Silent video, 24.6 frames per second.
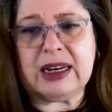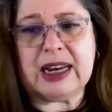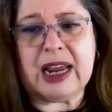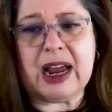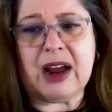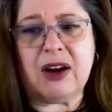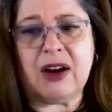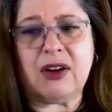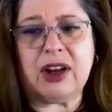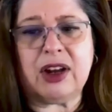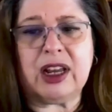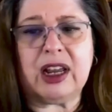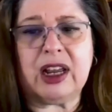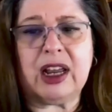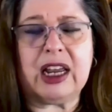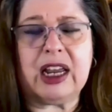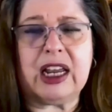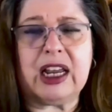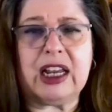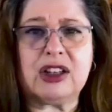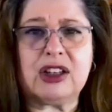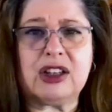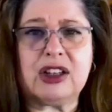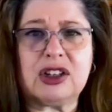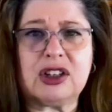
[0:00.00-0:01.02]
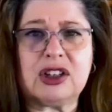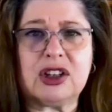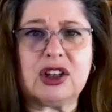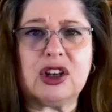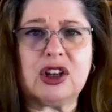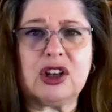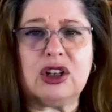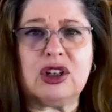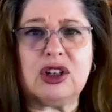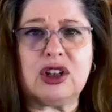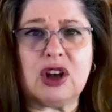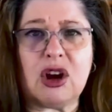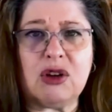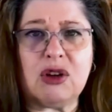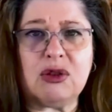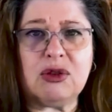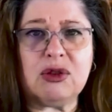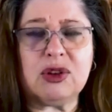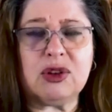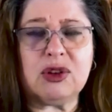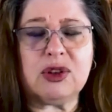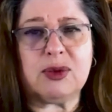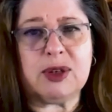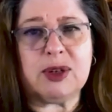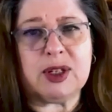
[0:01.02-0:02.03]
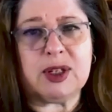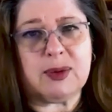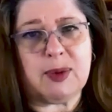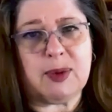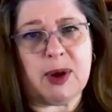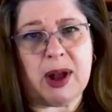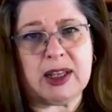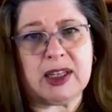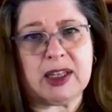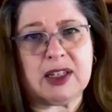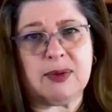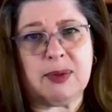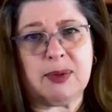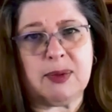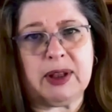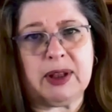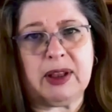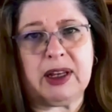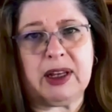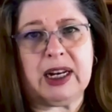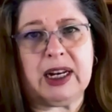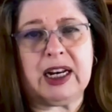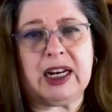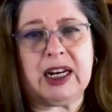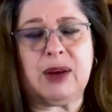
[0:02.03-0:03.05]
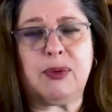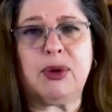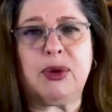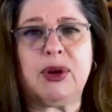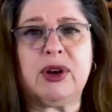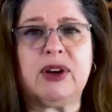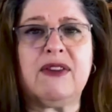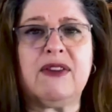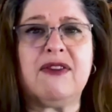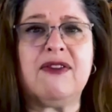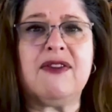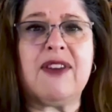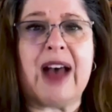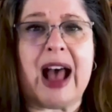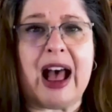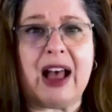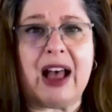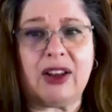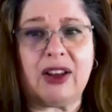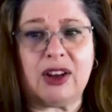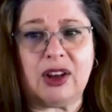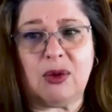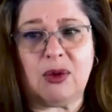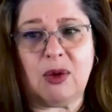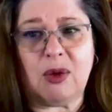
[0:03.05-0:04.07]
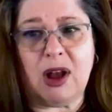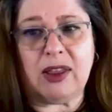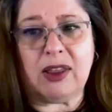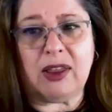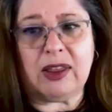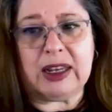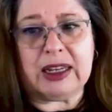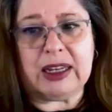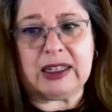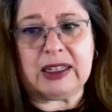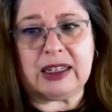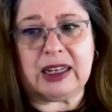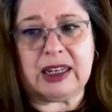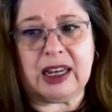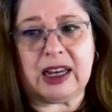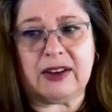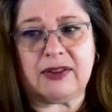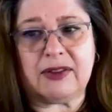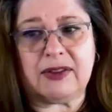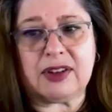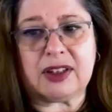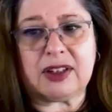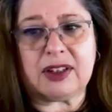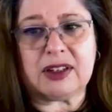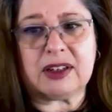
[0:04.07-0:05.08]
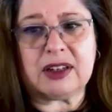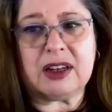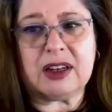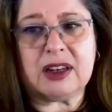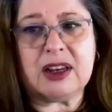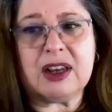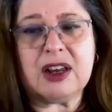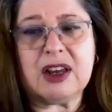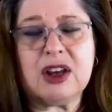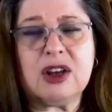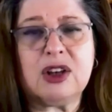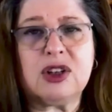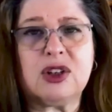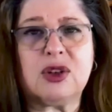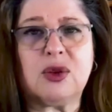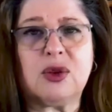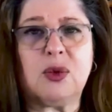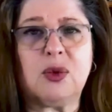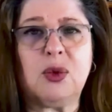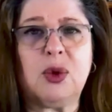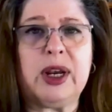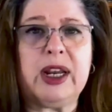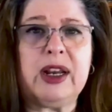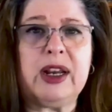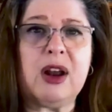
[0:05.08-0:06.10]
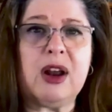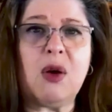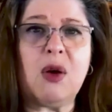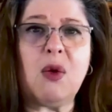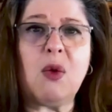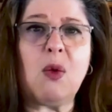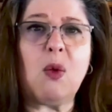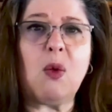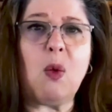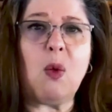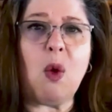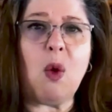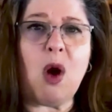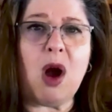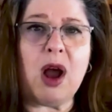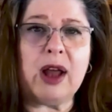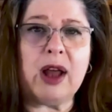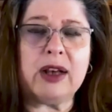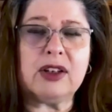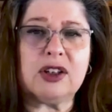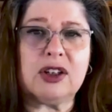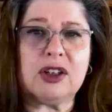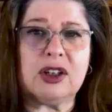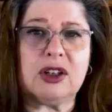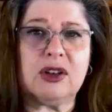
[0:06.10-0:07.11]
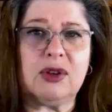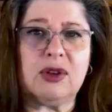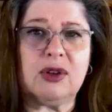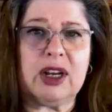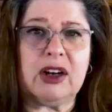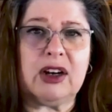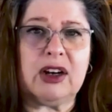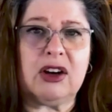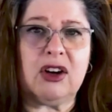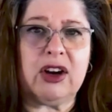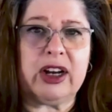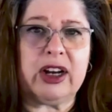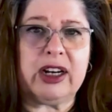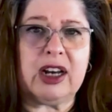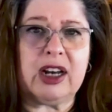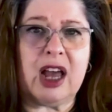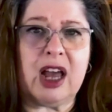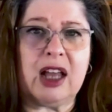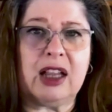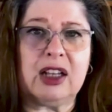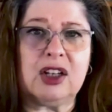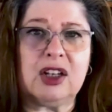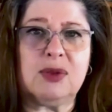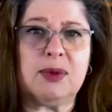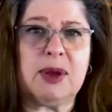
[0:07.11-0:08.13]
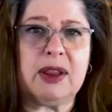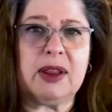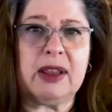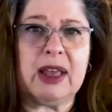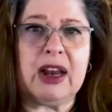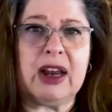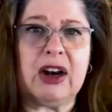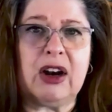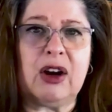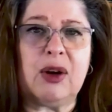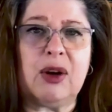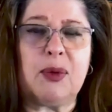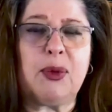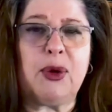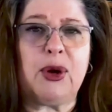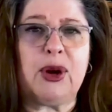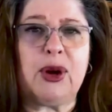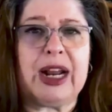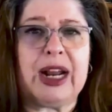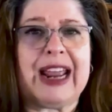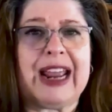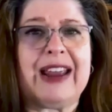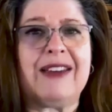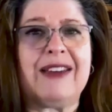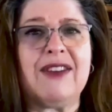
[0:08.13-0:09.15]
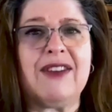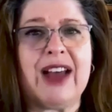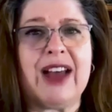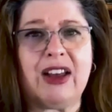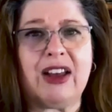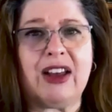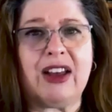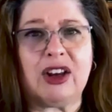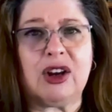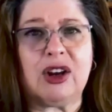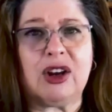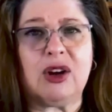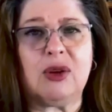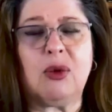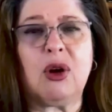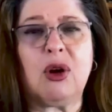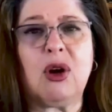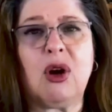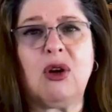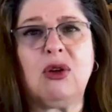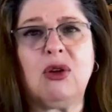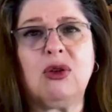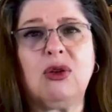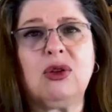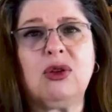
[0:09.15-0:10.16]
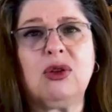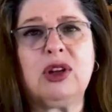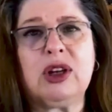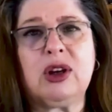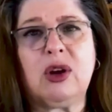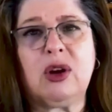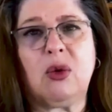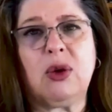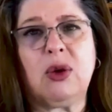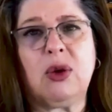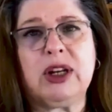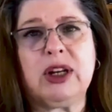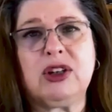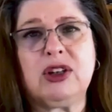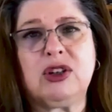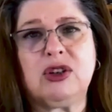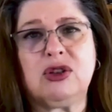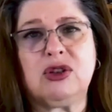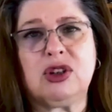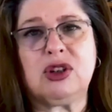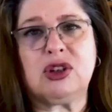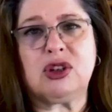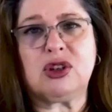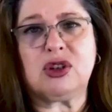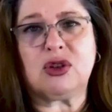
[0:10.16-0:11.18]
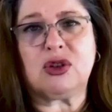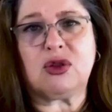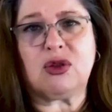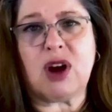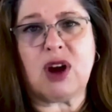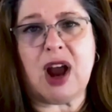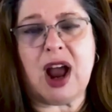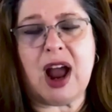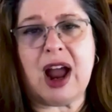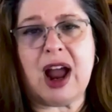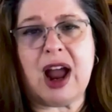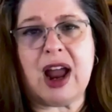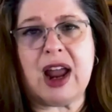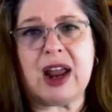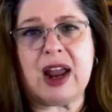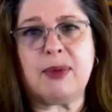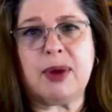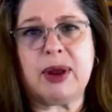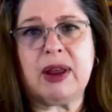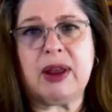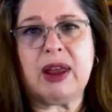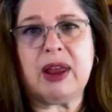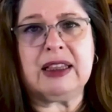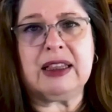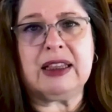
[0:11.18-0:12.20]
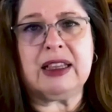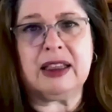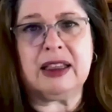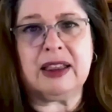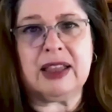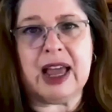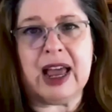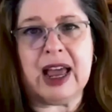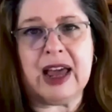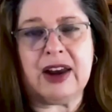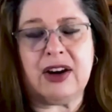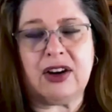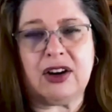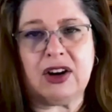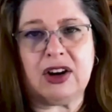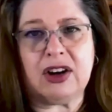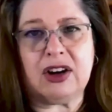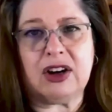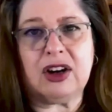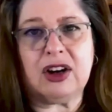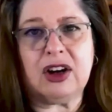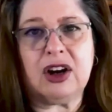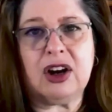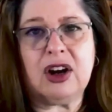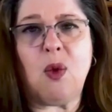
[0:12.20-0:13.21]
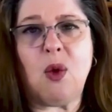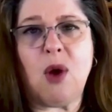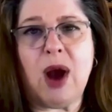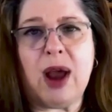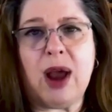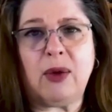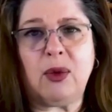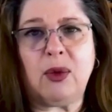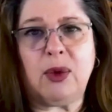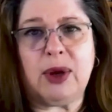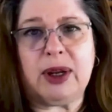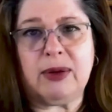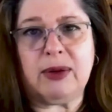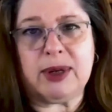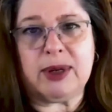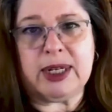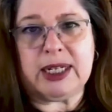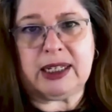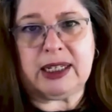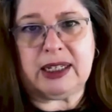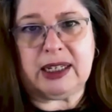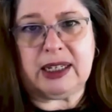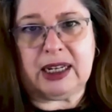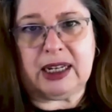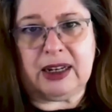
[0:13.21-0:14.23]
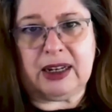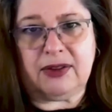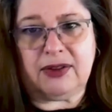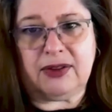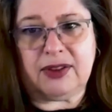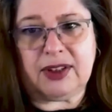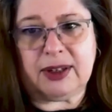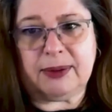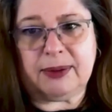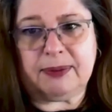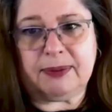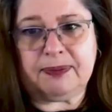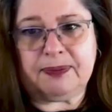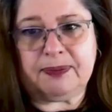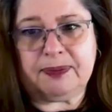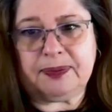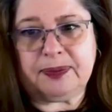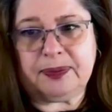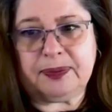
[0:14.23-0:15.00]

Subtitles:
Now, it's the donor's responsibility to put a value on these gifts. So we don't want to, in our acknowledgement letter, put a value. We're only going to describe in the letter what we received.